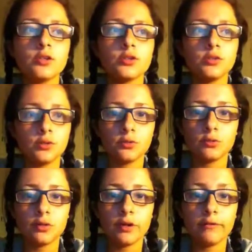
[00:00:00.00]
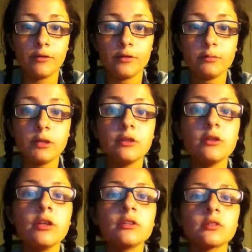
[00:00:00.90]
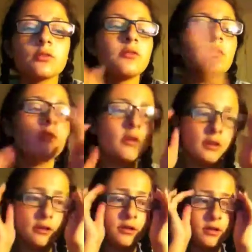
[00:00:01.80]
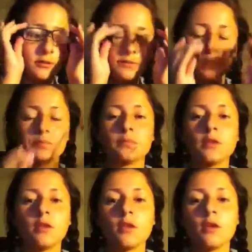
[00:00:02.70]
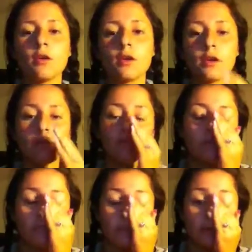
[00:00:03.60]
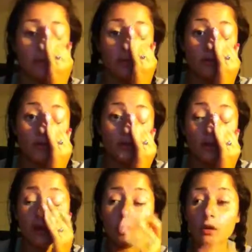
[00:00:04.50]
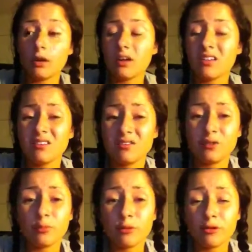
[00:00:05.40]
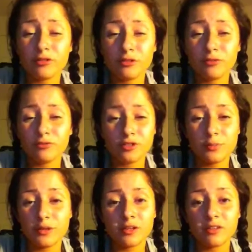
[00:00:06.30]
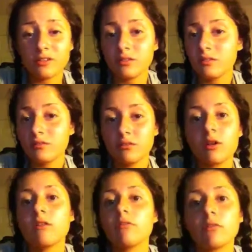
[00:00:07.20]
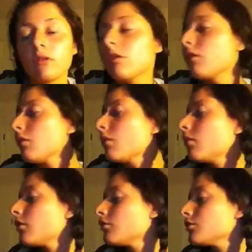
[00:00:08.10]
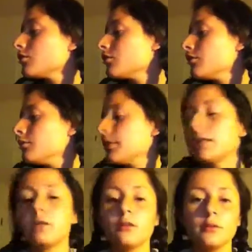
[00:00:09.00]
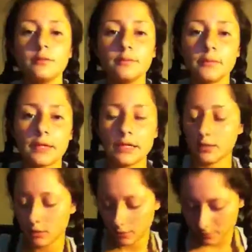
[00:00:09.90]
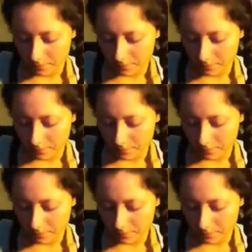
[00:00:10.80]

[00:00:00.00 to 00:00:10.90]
so I've always been good at school. Um, I've had a 4.0 GPA since forever. I'll show you my little thingy.